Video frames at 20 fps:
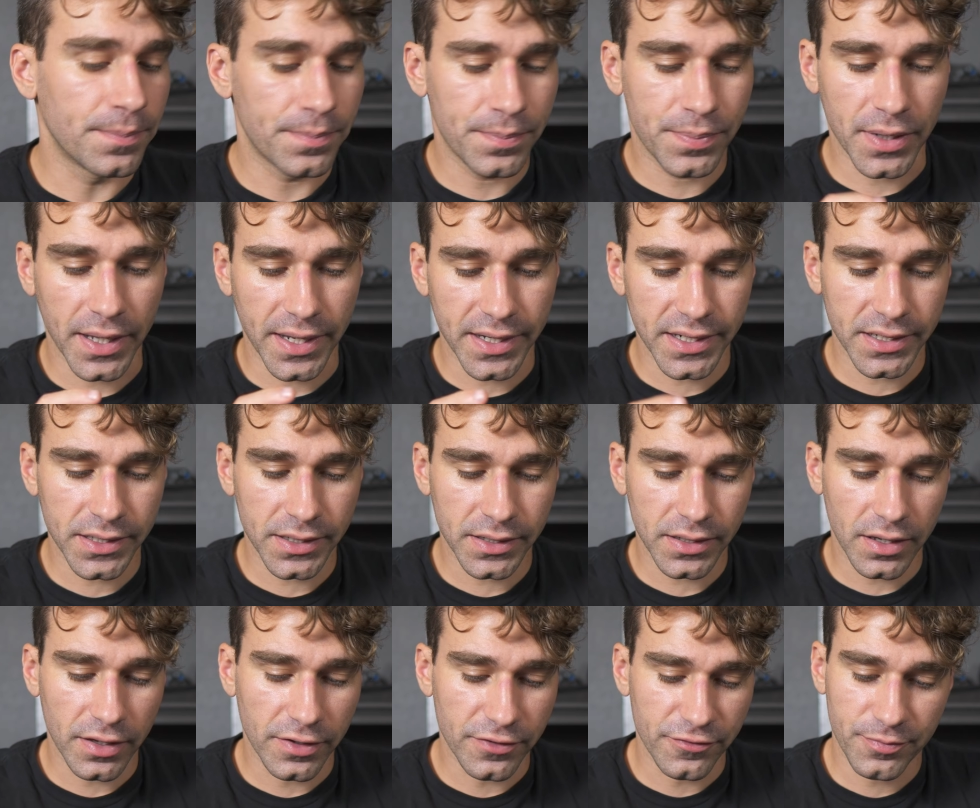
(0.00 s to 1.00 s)
plenty
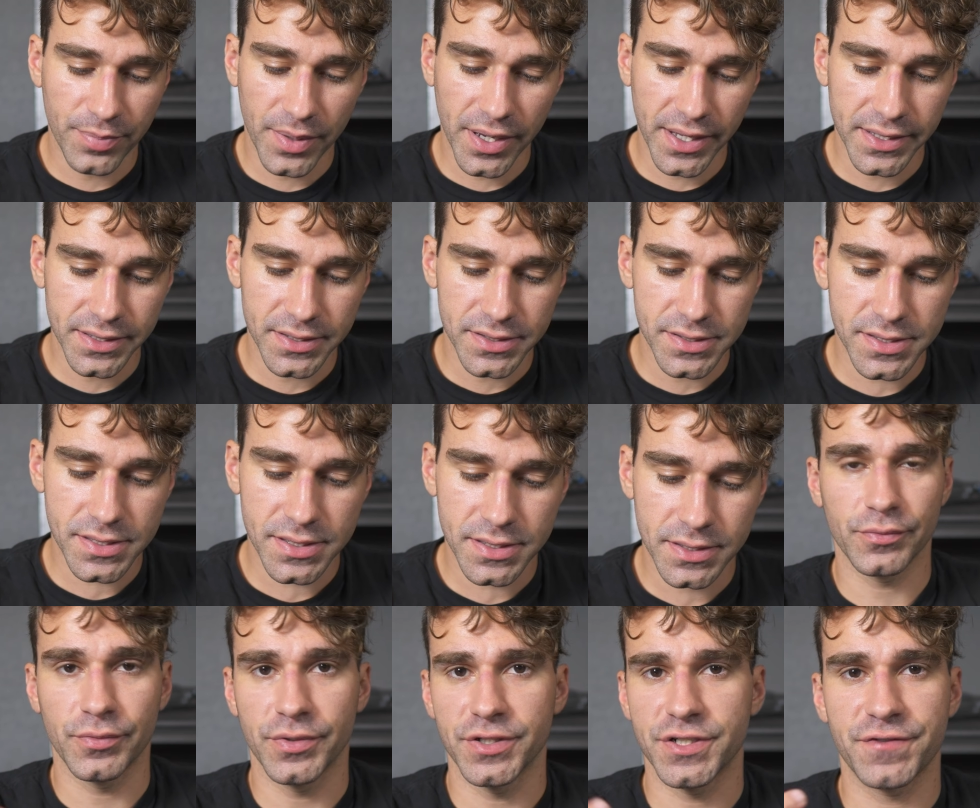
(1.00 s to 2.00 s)
of buttons,
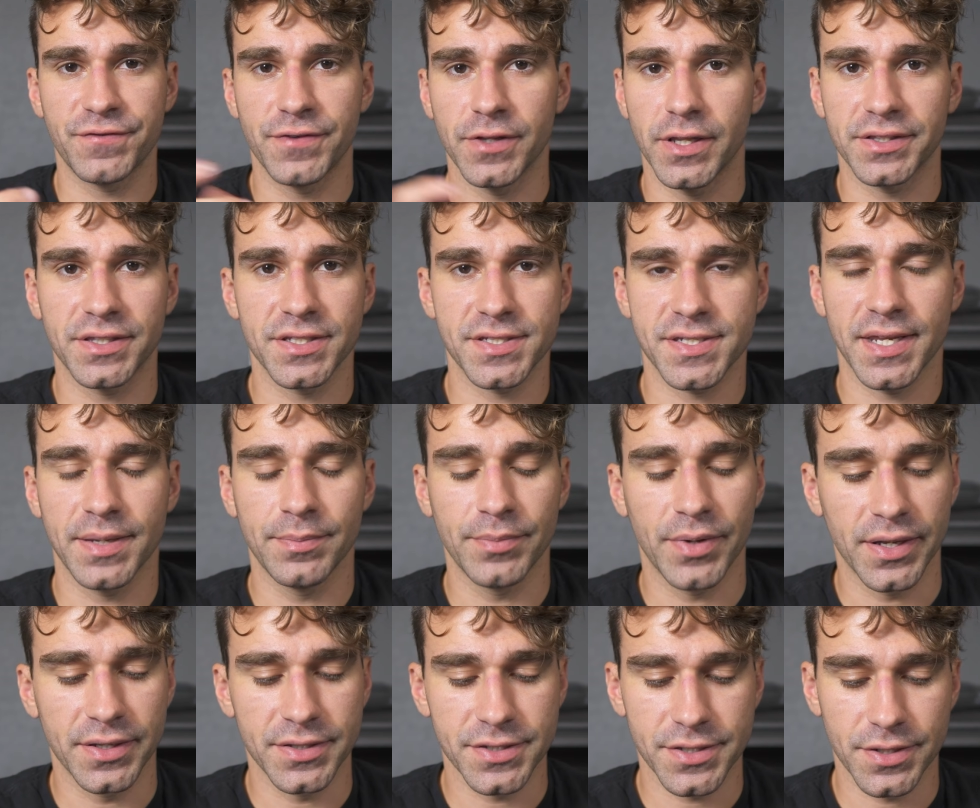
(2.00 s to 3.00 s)
which feel like the same
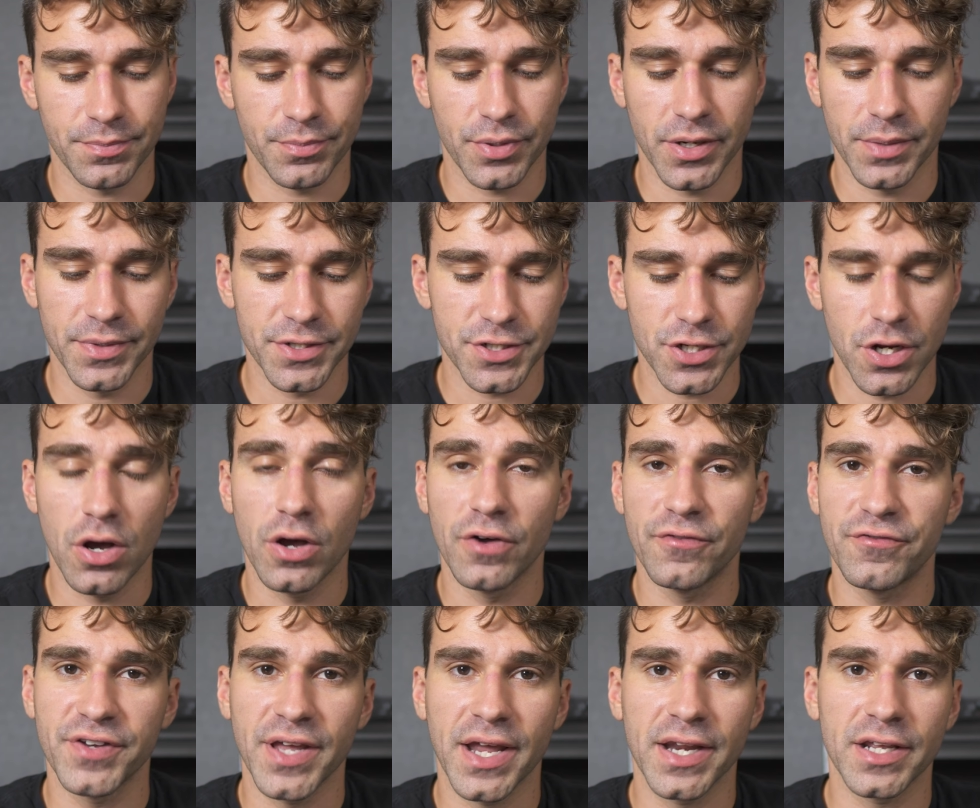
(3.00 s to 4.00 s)
buttons on pretty much all
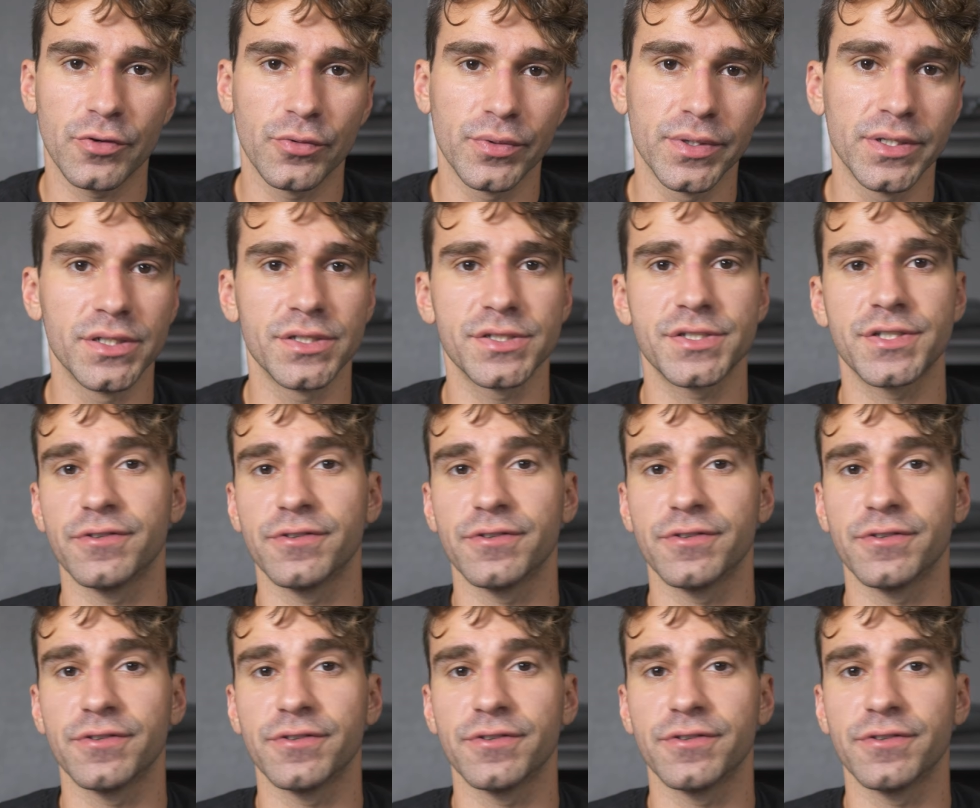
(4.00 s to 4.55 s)
Fanatec wheels.